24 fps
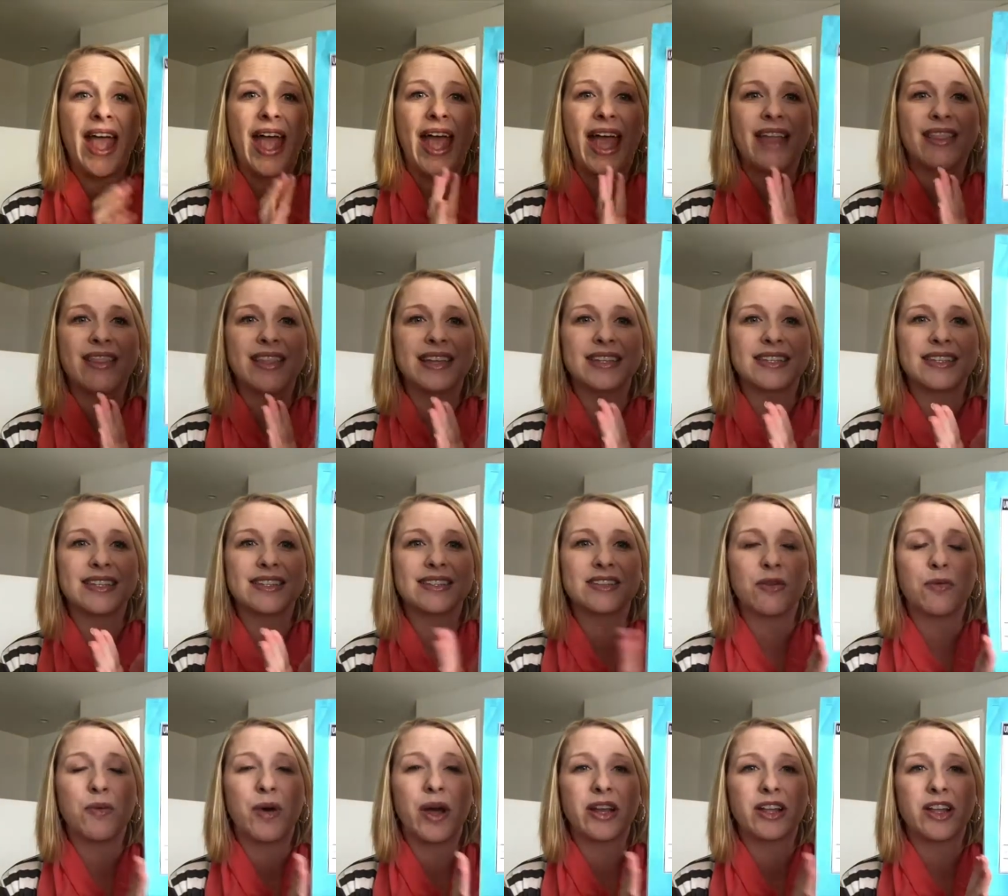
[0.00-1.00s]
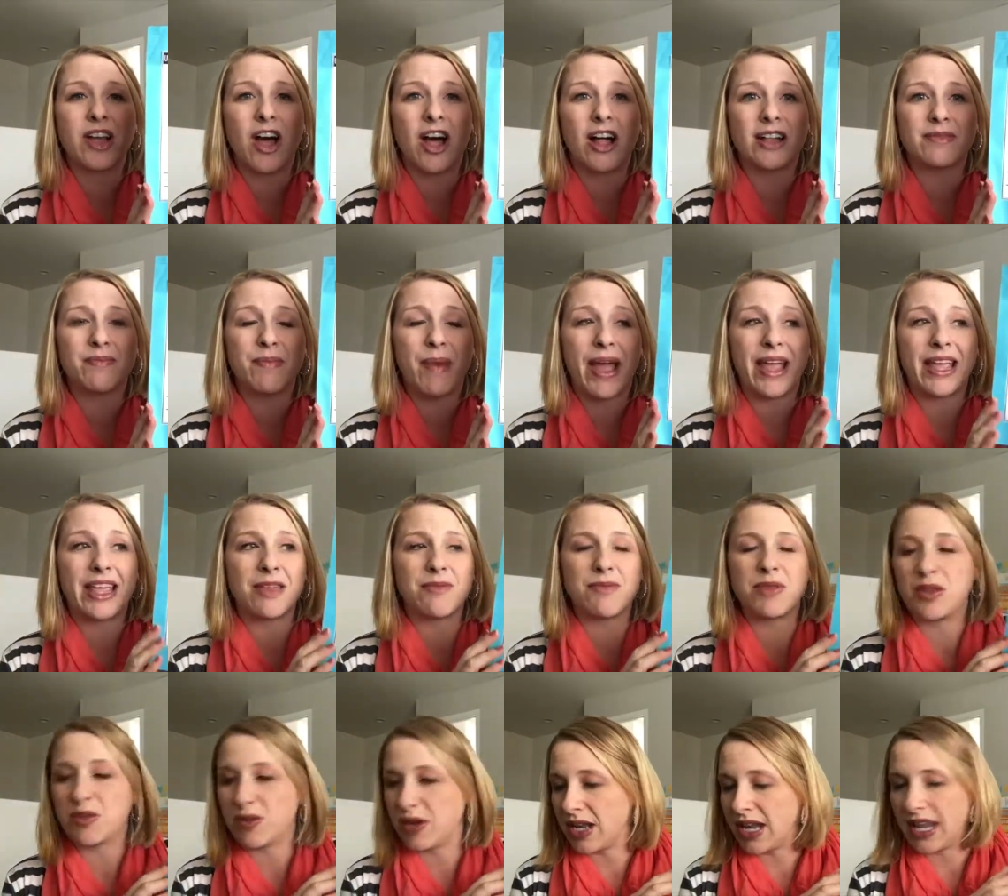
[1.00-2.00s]
and this is the one called My
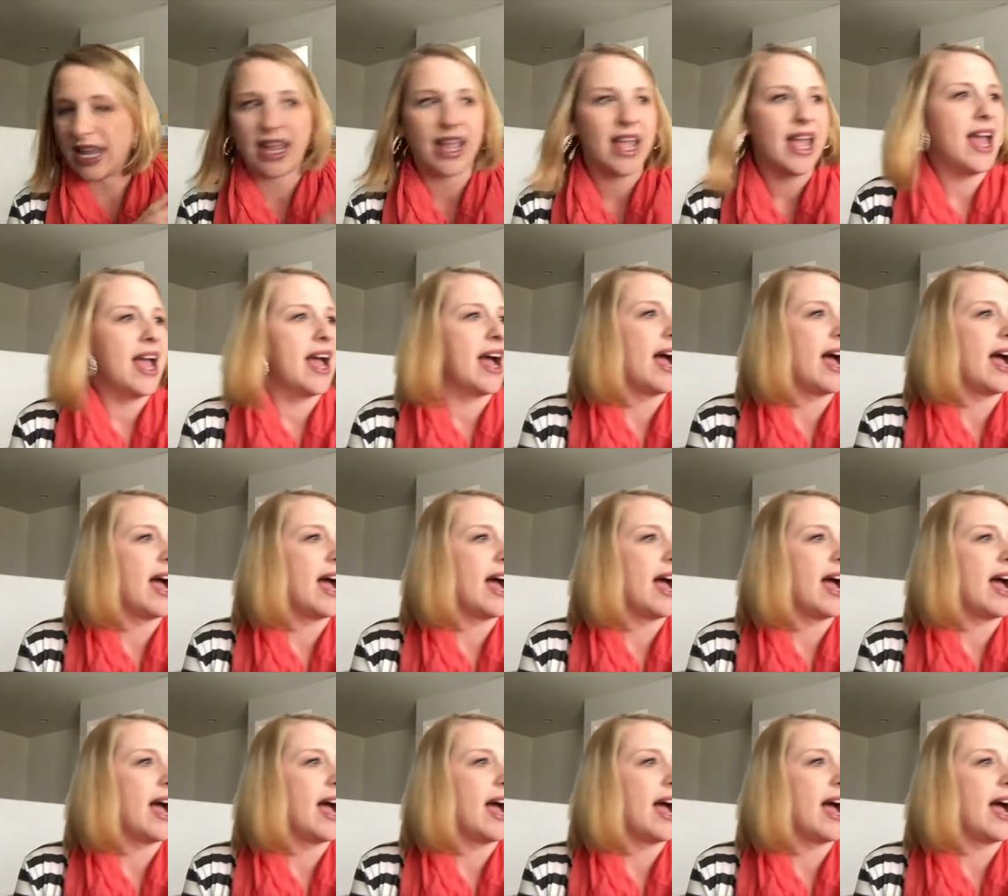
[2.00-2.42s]
Community.